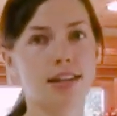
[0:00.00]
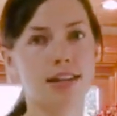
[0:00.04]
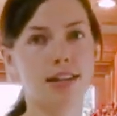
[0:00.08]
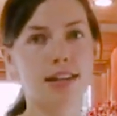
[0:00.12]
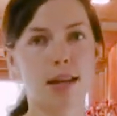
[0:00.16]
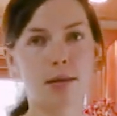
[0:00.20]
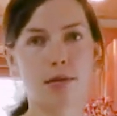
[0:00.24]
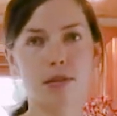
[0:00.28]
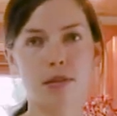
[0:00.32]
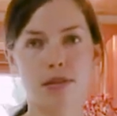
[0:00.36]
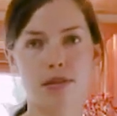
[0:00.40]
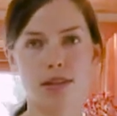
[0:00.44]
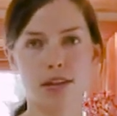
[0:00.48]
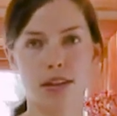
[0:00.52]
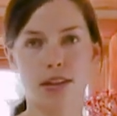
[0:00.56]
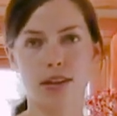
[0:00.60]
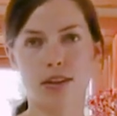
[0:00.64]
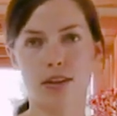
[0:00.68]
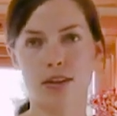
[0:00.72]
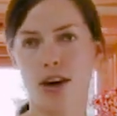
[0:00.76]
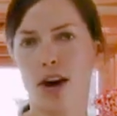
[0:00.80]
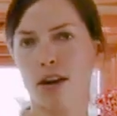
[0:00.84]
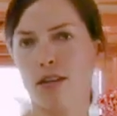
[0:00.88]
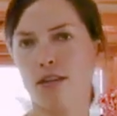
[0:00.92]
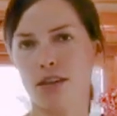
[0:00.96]
these types of
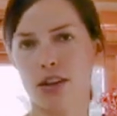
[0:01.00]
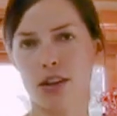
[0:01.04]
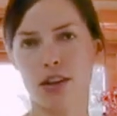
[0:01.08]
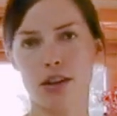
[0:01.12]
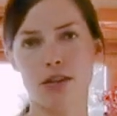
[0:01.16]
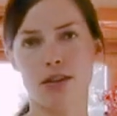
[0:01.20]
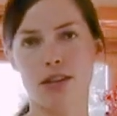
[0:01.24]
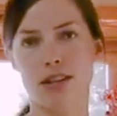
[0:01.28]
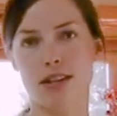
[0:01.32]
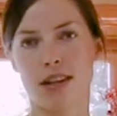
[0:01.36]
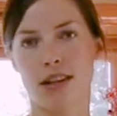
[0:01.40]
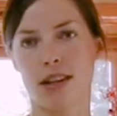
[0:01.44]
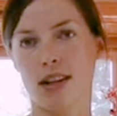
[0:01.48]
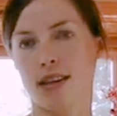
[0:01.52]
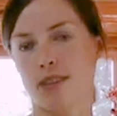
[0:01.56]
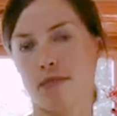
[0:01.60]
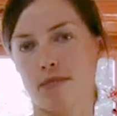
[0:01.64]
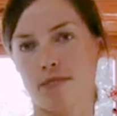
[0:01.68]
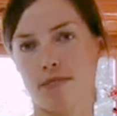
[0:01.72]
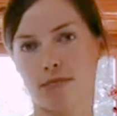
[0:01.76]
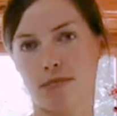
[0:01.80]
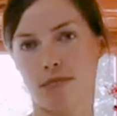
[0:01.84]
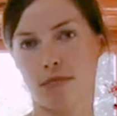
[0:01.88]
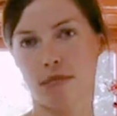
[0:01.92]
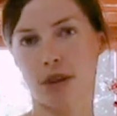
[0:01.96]
seeds are often used
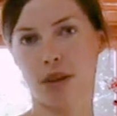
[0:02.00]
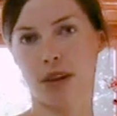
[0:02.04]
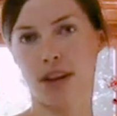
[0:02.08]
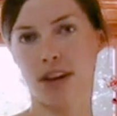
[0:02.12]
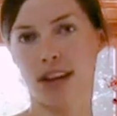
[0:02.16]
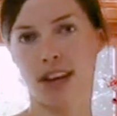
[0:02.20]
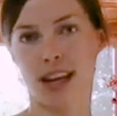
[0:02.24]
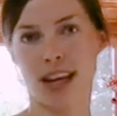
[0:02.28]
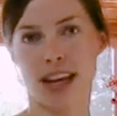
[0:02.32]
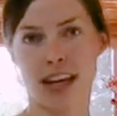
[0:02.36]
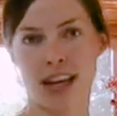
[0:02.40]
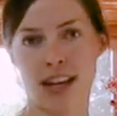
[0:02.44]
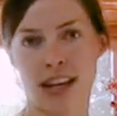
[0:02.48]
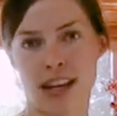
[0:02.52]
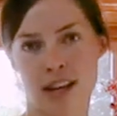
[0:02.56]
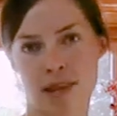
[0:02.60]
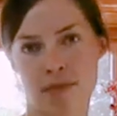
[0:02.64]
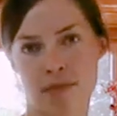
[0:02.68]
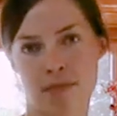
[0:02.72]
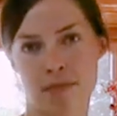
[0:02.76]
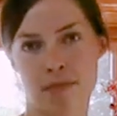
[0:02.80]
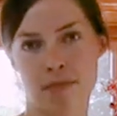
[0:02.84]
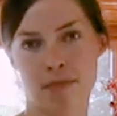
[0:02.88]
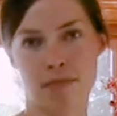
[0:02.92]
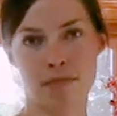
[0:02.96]
in
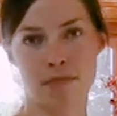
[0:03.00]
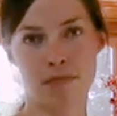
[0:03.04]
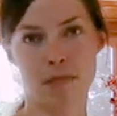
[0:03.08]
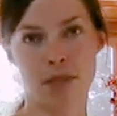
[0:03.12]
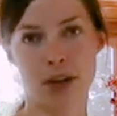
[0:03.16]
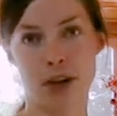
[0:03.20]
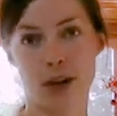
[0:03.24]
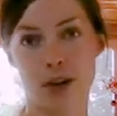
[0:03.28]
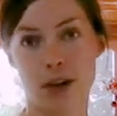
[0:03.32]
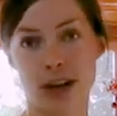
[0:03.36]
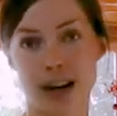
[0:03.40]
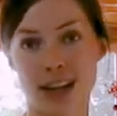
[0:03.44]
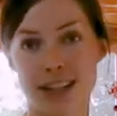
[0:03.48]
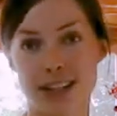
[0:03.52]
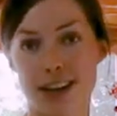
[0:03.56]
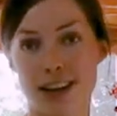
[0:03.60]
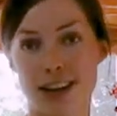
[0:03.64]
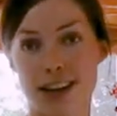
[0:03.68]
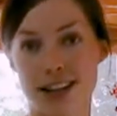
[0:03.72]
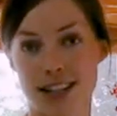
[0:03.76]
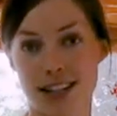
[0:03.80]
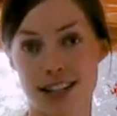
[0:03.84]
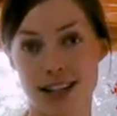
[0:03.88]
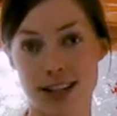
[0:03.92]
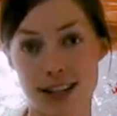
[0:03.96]
cooking. They're great
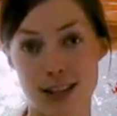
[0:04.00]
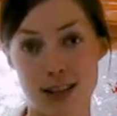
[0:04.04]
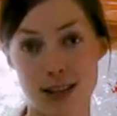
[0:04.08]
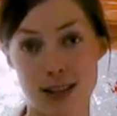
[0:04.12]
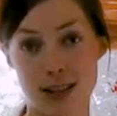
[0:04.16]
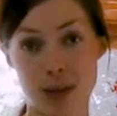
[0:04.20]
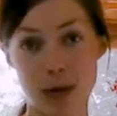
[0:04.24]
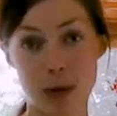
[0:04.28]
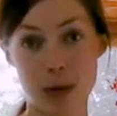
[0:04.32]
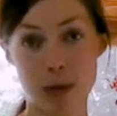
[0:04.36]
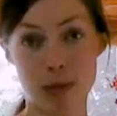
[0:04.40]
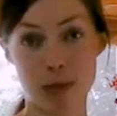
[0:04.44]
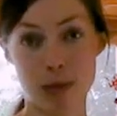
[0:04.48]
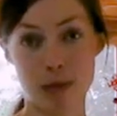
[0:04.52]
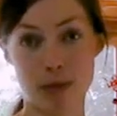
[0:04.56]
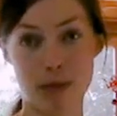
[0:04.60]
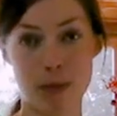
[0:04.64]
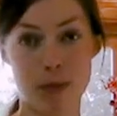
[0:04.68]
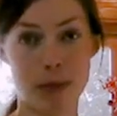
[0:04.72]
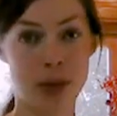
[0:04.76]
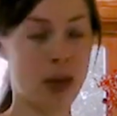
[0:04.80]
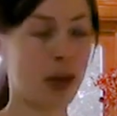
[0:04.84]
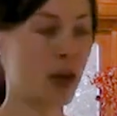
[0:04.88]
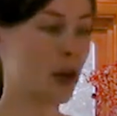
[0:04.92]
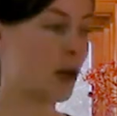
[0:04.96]
tossed in a soup,
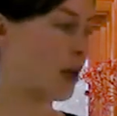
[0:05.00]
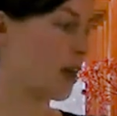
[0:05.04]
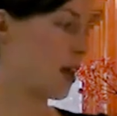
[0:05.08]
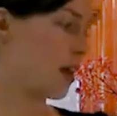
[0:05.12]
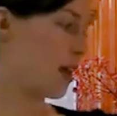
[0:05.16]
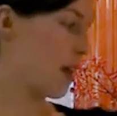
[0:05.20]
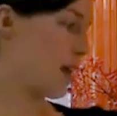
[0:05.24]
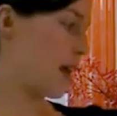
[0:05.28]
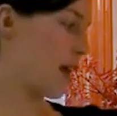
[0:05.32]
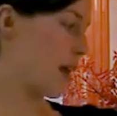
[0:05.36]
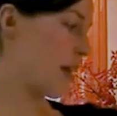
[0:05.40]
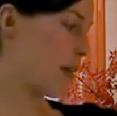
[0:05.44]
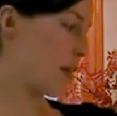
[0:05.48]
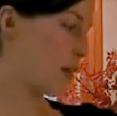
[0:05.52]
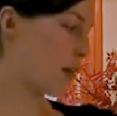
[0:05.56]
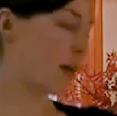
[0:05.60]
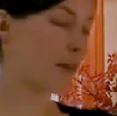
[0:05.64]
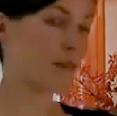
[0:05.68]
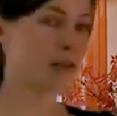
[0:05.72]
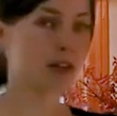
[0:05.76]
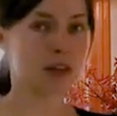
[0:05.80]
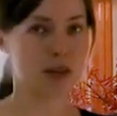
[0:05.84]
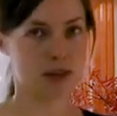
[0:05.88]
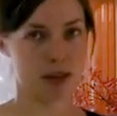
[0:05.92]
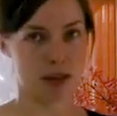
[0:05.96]
and they're
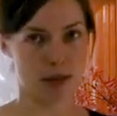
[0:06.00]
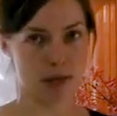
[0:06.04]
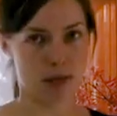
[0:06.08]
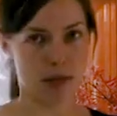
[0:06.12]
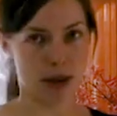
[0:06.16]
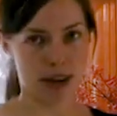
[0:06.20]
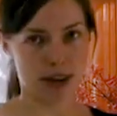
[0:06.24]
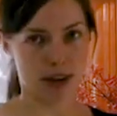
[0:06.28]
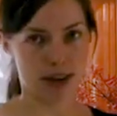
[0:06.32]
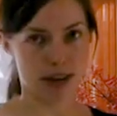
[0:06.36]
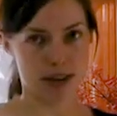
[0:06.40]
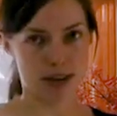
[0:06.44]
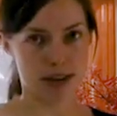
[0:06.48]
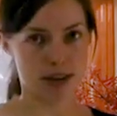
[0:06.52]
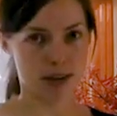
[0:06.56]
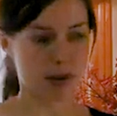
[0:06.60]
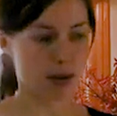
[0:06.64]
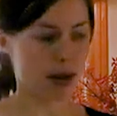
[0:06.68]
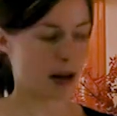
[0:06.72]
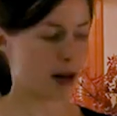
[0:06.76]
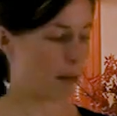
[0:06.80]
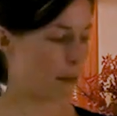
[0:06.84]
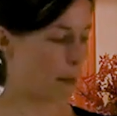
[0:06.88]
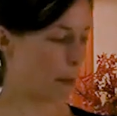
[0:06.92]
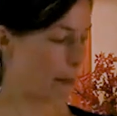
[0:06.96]
often used in baking as
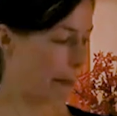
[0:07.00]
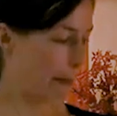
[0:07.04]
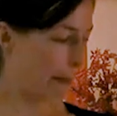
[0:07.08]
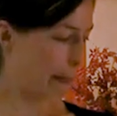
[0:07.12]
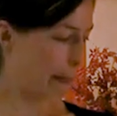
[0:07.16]
well.